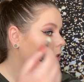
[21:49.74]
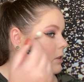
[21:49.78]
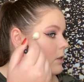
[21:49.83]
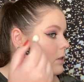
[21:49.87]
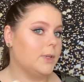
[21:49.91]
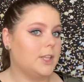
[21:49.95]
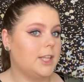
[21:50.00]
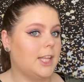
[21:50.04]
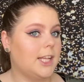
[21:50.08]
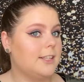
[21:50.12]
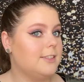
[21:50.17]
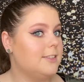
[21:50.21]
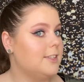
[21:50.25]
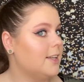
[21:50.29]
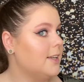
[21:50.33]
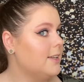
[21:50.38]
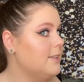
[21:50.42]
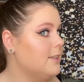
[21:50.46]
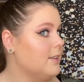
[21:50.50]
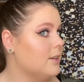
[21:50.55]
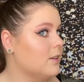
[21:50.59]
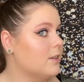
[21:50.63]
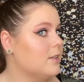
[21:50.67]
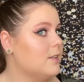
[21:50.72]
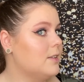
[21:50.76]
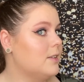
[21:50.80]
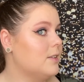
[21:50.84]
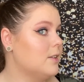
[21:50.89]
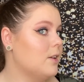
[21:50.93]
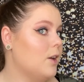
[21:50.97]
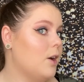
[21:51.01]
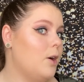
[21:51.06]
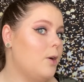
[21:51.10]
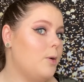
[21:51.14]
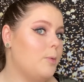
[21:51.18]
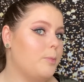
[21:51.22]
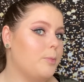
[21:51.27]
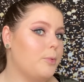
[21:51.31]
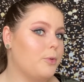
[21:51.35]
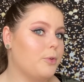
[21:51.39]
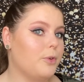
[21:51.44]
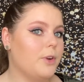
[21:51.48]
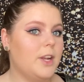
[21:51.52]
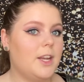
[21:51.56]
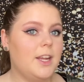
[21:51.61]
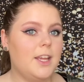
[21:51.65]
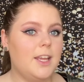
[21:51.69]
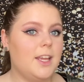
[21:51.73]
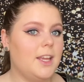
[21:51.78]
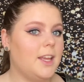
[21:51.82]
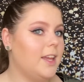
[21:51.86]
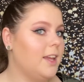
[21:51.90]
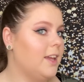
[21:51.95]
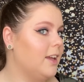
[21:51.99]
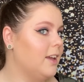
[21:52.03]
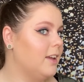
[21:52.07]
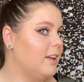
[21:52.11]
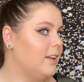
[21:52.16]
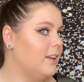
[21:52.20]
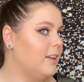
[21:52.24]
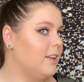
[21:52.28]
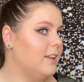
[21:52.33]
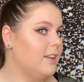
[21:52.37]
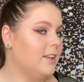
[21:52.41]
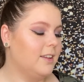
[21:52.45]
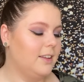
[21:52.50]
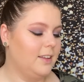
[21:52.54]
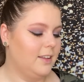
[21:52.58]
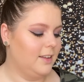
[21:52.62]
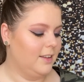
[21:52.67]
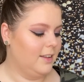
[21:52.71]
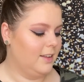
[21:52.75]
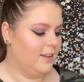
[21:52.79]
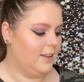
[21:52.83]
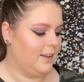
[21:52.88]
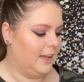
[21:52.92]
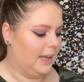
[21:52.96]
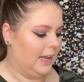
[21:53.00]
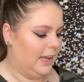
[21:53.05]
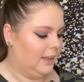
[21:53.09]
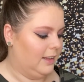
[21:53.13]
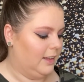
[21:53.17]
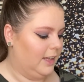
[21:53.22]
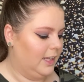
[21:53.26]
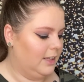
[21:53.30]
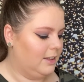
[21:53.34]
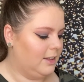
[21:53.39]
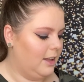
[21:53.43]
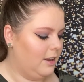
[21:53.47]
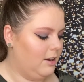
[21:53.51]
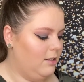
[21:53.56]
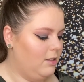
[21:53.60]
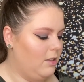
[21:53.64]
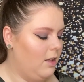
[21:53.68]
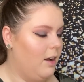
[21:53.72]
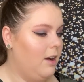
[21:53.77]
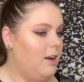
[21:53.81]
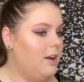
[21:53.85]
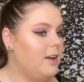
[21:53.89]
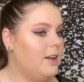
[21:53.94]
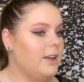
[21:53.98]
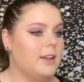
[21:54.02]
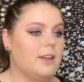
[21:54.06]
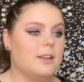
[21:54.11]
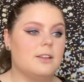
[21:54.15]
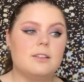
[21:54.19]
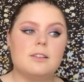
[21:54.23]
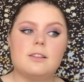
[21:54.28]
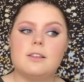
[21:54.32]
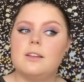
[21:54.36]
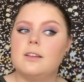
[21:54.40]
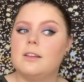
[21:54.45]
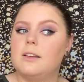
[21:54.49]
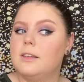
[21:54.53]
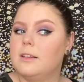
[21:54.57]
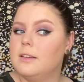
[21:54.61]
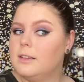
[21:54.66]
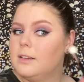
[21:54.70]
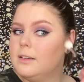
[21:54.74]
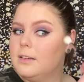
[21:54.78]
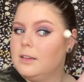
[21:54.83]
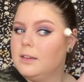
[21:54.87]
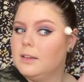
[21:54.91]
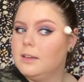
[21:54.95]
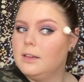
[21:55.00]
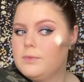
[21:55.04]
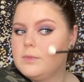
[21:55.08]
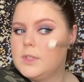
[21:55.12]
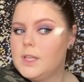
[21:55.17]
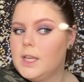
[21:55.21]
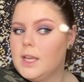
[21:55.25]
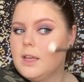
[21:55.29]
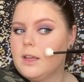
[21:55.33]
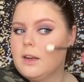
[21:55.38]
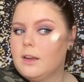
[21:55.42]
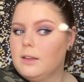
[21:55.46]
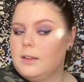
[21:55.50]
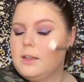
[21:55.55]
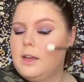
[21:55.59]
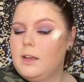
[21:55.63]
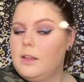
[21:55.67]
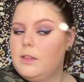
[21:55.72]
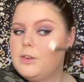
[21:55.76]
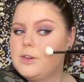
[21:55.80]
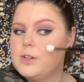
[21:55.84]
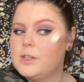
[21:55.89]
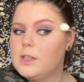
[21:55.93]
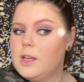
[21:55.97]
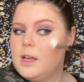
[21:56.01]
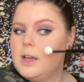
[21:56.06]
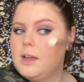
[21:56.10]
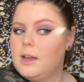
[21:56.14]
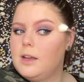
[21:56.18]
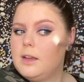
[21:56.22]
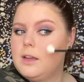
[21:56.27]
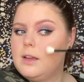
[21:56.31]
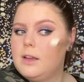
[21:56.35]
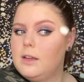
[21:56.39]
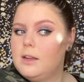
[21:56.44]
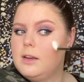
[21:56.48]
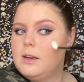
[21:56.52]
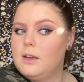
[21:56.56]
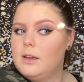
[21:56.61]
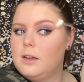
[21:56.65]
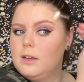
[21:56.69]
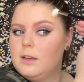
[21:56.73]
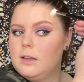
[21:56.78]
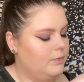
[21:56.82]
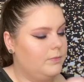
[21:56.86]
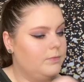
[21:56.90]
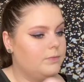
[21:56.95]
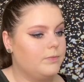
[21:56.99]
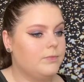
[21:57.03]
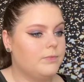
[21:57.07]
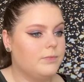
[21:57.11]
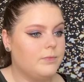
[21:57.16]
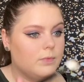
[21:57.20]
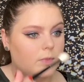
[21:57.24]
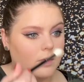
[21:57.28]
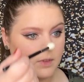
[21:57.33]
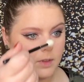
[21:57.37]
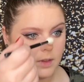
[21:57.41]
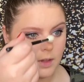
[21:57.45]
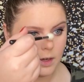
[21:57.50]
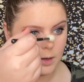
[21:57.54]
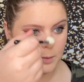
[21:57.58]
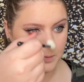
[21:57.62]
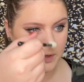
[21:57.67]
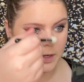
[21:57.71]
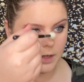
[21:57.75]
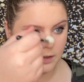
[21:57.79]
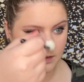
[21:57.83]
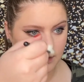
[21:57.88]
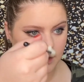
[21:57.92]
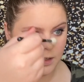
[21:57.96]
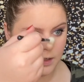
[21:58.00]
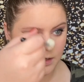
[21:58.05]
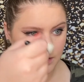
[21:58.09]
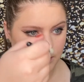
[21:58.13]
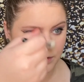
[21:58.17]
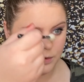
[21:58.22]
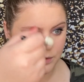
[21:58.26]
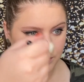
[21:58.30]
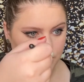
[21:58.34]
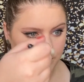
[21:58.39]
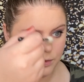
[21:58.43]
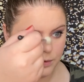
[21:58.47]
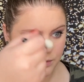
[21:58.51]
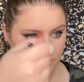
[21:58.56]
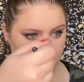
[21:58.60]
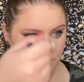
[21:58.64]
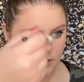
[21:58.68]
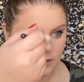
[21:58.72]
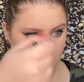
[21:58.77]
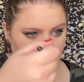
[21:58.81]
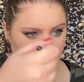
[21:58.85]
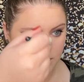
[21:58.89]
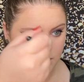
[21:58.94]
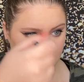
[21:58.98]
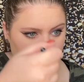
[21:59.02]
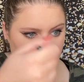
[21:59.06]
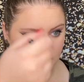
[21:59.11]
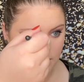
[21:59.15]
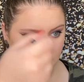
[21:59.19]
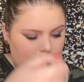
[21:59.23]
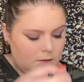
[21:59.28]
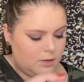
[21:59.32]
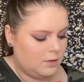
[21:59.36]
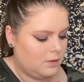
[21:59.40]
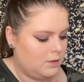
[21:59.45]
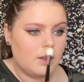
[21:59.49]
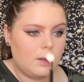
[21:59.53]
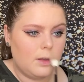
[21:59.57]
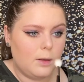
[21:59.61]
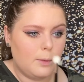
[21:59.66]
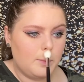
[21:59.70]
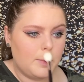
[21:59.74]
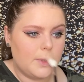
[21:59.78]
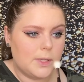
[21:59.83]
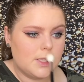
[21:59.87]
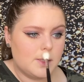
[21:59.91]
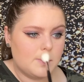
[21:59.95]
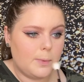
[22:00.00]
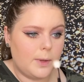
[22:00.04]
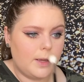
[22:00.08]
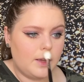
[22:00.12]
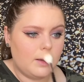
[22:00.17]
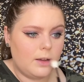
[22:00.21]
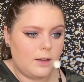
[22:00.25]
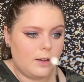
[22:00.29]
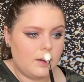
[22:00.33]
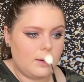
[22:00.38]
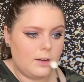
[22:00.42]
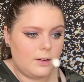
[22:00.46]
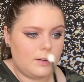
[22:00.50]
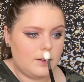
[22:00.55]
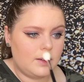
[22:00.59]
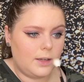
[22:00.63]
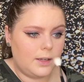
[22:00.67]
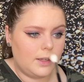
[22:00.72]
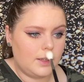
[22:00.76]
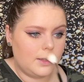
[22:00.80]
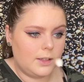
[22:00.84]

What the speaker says: That does look so pretty. I like that a lot. Take it on the other side. A little bit on the nose. Cupid's bow.